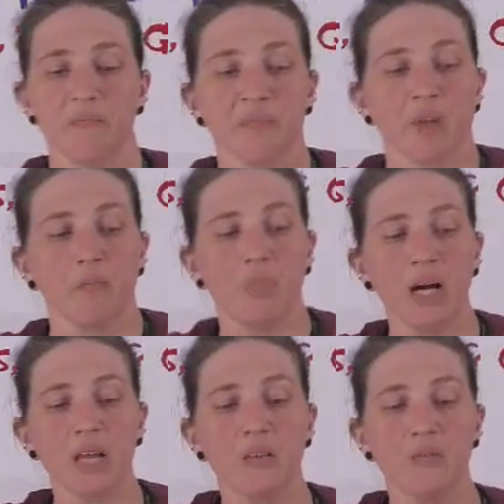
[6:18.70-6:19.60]

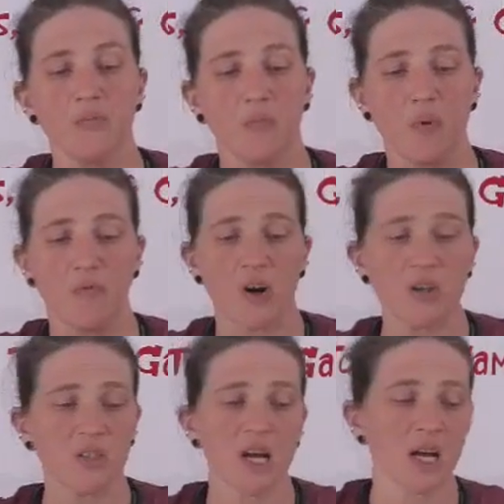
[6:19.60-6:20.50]
But
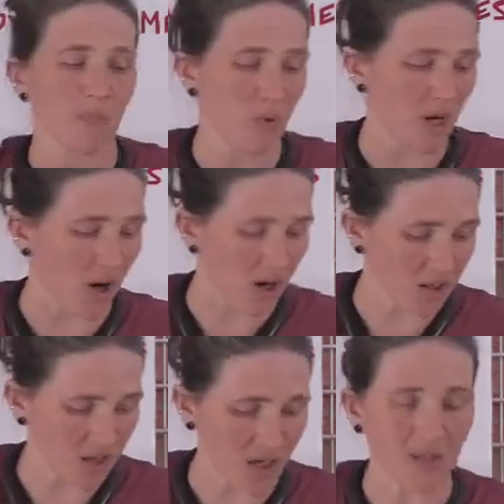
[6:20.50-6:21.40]
first up, we are
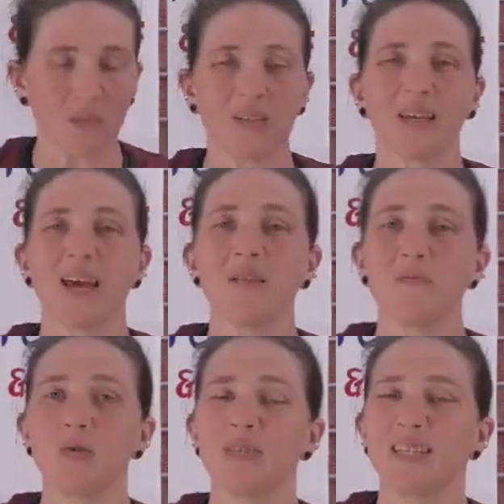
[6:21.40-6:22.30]
talking about the
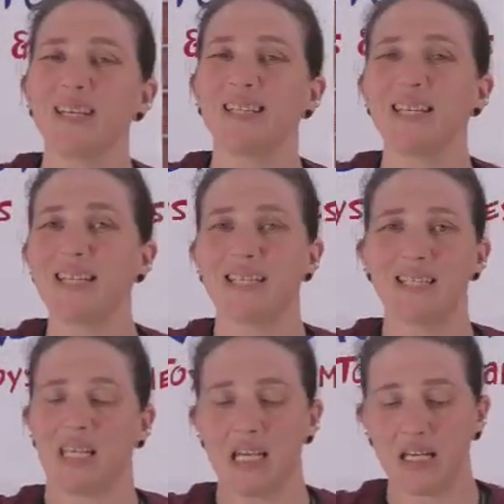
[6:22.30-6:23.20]
FOC
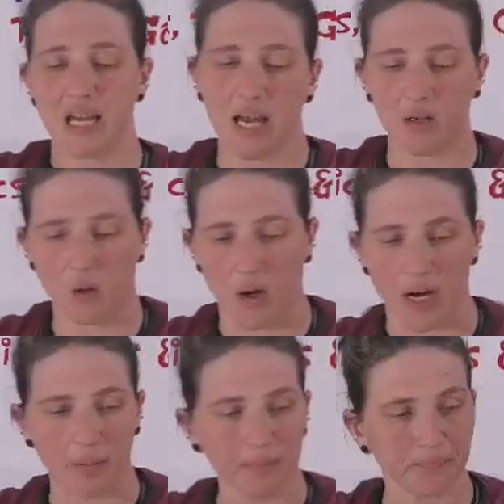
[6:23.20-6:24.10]
DC category.